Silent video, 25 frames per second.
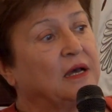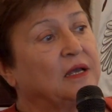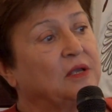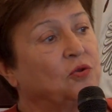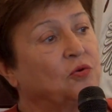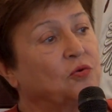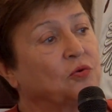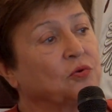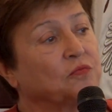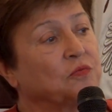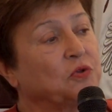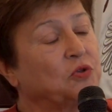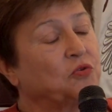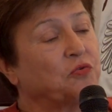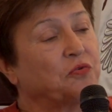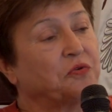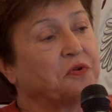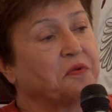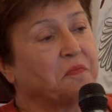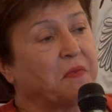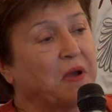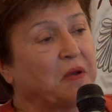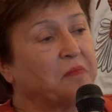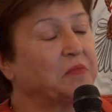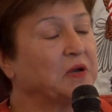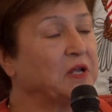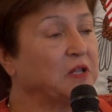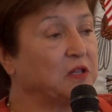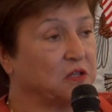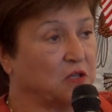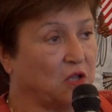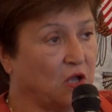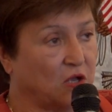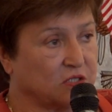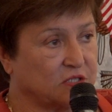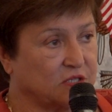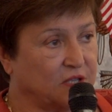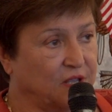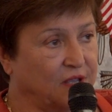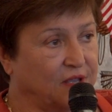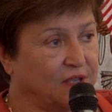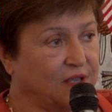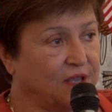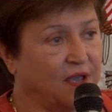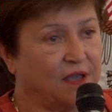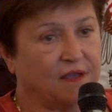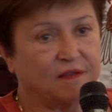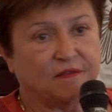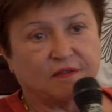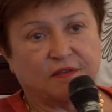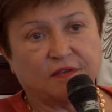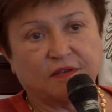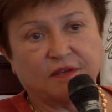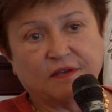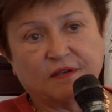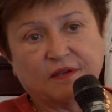you remember last decade?